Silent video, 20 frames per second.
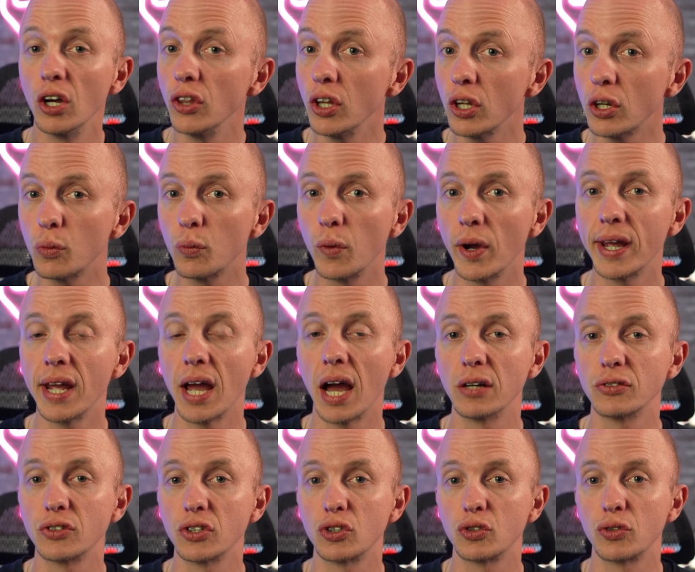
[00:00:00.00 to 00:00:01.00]
Another way
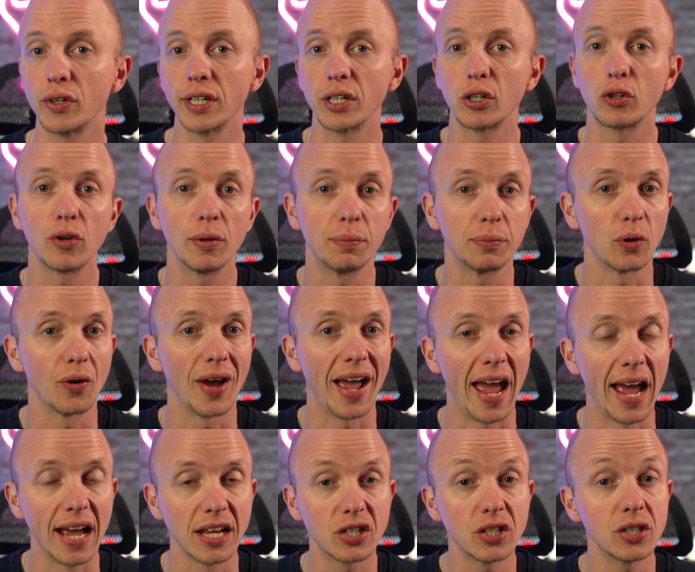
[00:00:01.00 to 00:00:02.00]
how to trade crypto
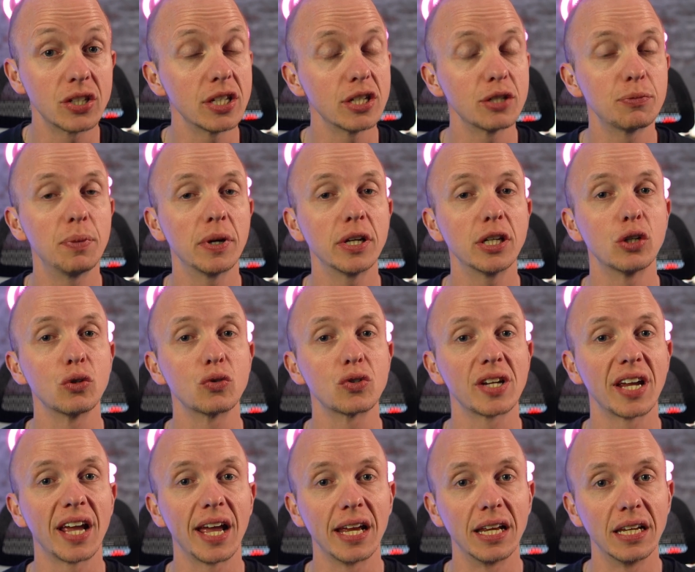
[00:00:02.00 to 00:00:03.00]
assets is by
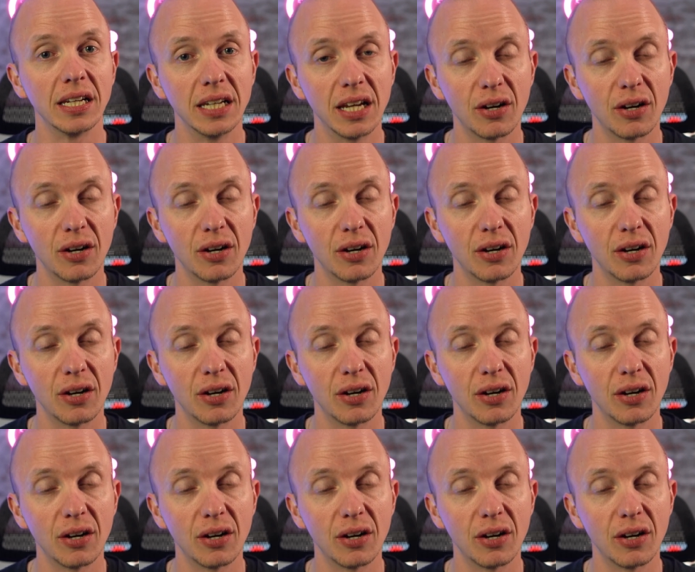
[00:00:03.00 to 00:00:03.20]
using a